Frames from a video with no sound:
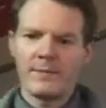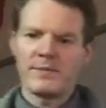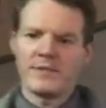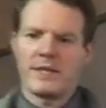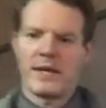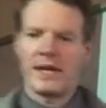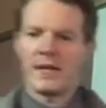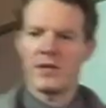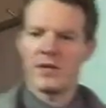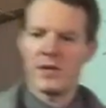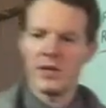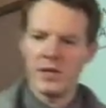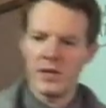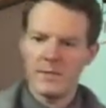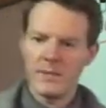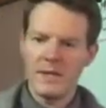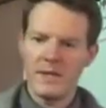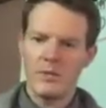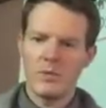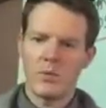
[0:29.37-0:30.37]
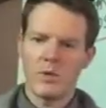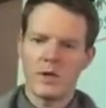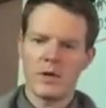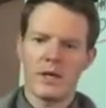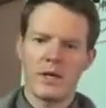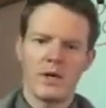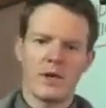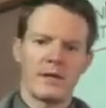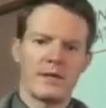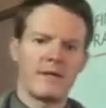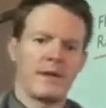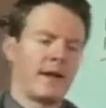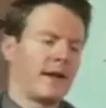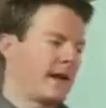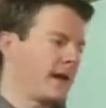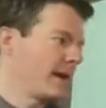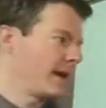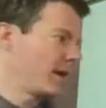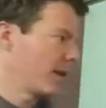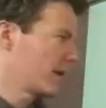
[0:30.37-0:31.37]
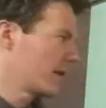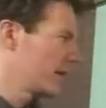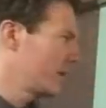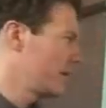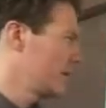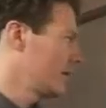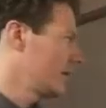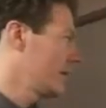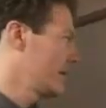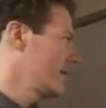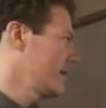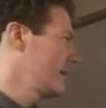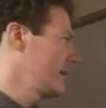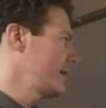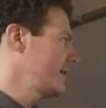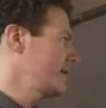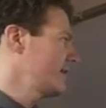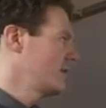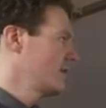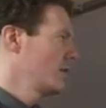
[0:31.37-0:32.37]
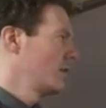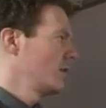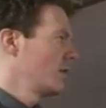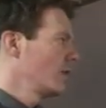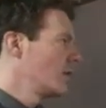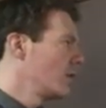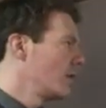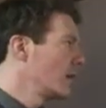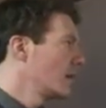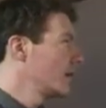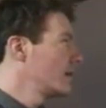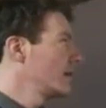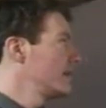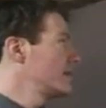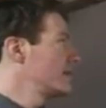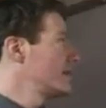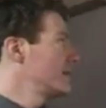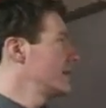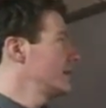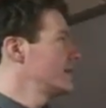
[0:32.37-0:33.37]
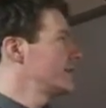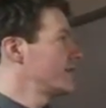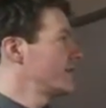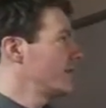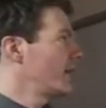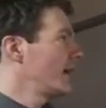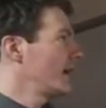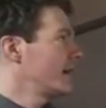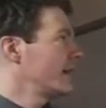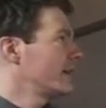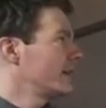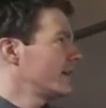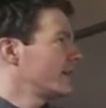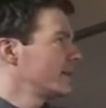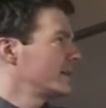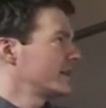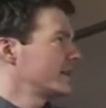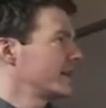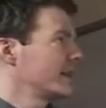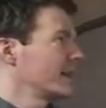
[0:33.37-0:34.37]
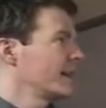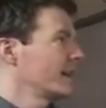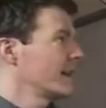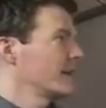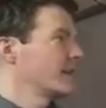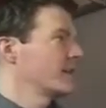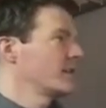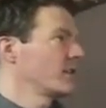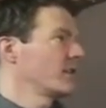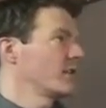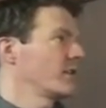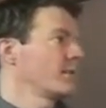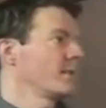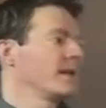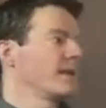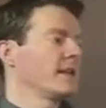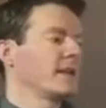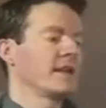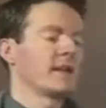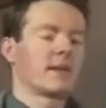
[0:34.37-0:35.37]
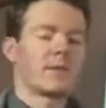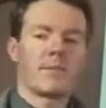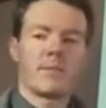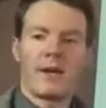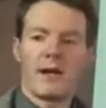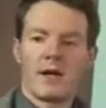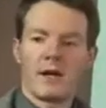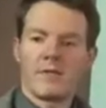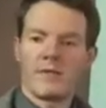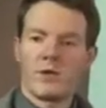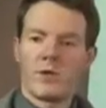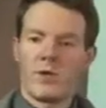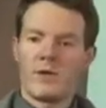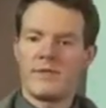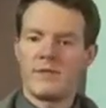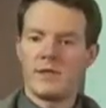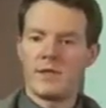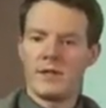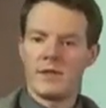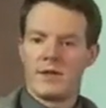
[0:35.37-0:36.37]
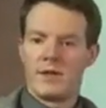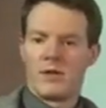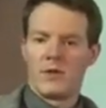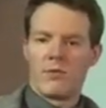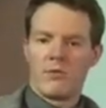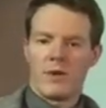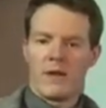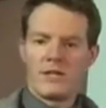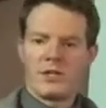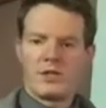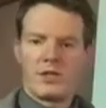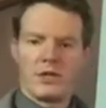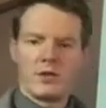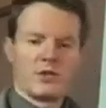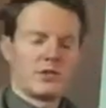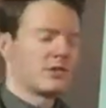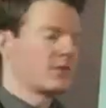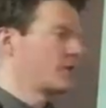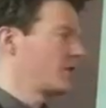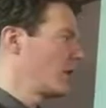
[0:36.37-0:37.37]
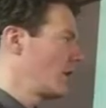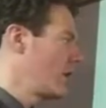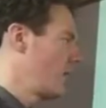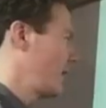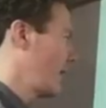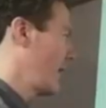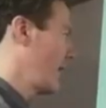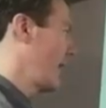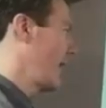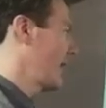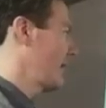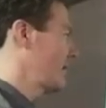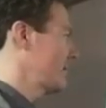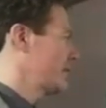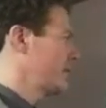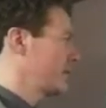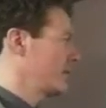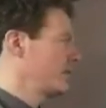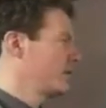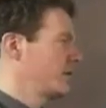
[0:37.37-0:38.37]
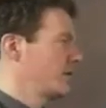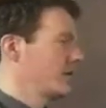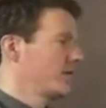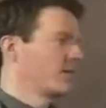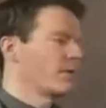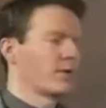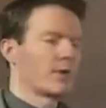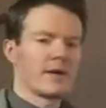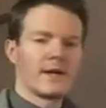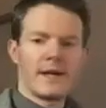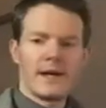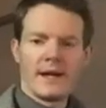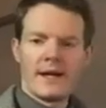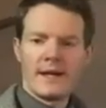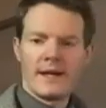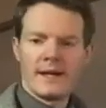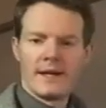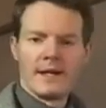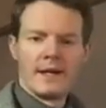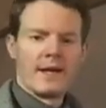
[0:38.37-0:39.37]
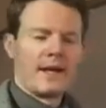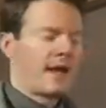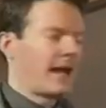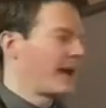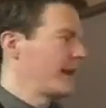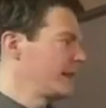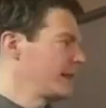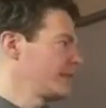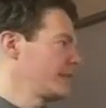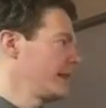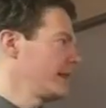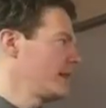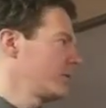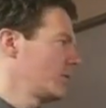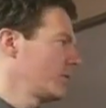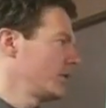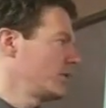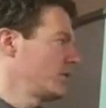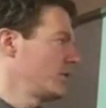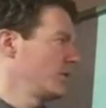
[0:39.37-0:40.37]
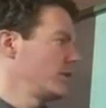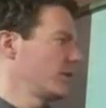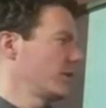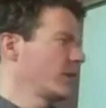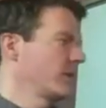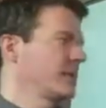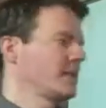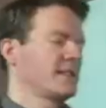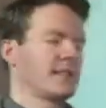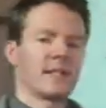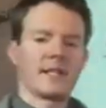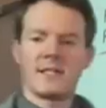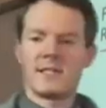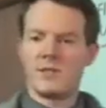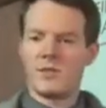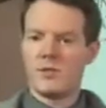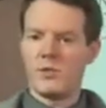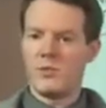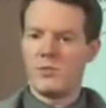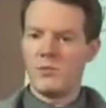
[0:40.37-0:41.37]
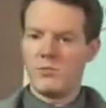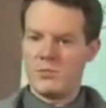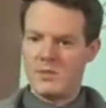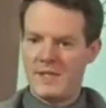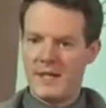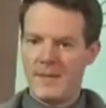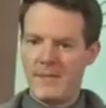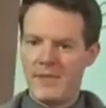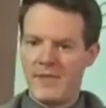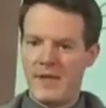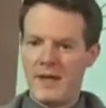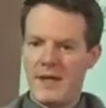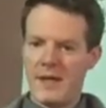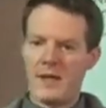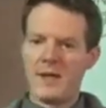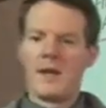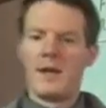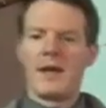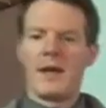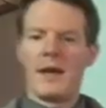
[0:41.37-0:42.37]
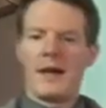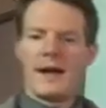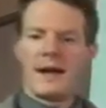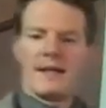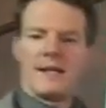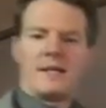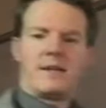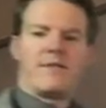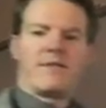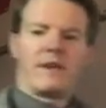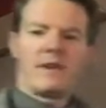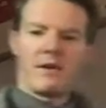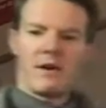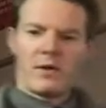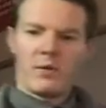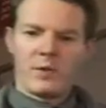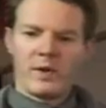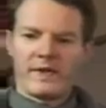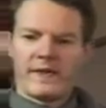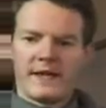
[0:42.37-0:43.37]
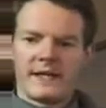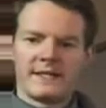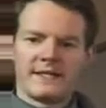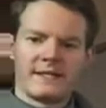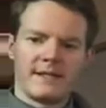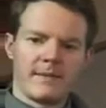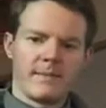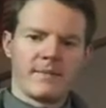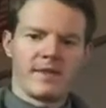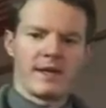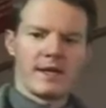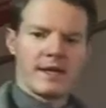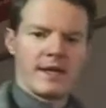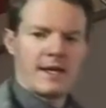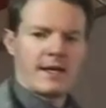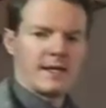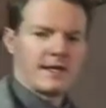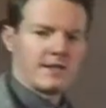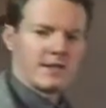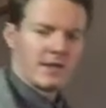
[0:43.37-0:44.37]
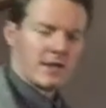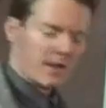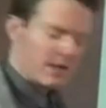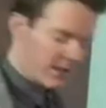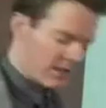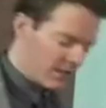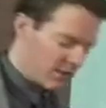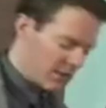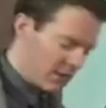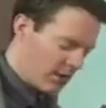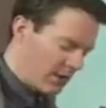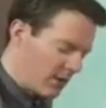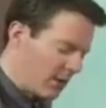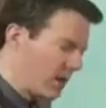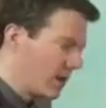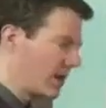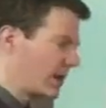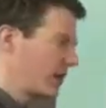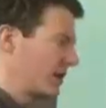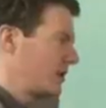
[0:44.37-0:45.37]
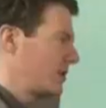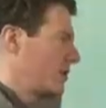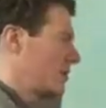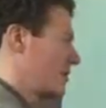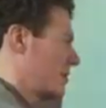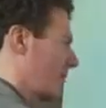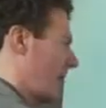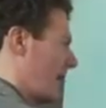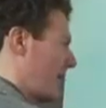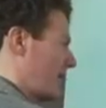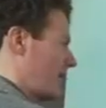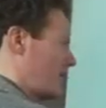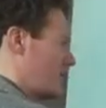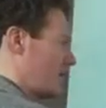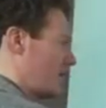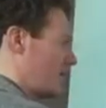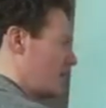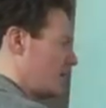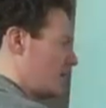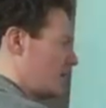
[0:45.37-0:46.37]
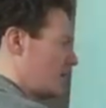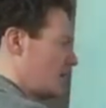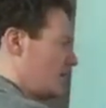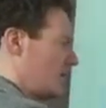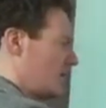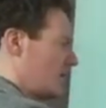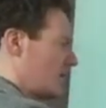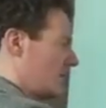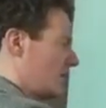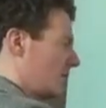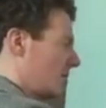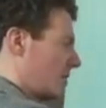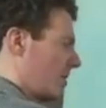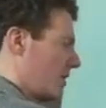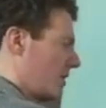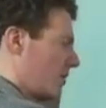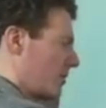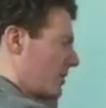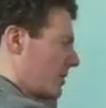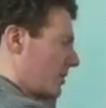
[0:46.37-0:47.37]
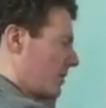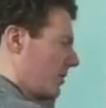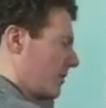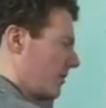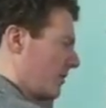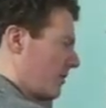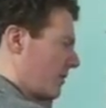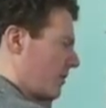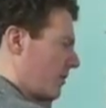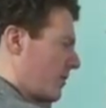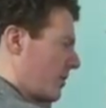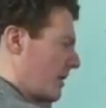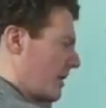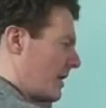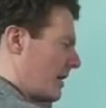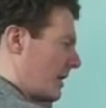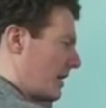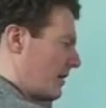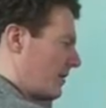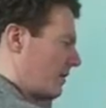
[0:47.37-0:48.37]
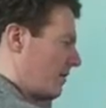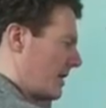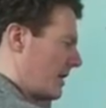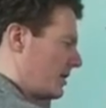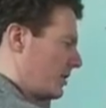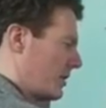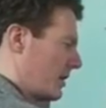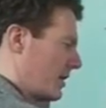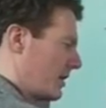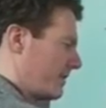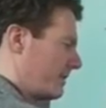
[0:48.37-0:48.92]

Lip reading: that you're going to be working on today are going to look like this, where it says find the missing term in the pair of equivalent ratios. So I have this ratio of 4 to 9 and it's equal to 36 to something, and I need to figure out what that something is. So a good strategy to use is start with your 4 to 9 ratio,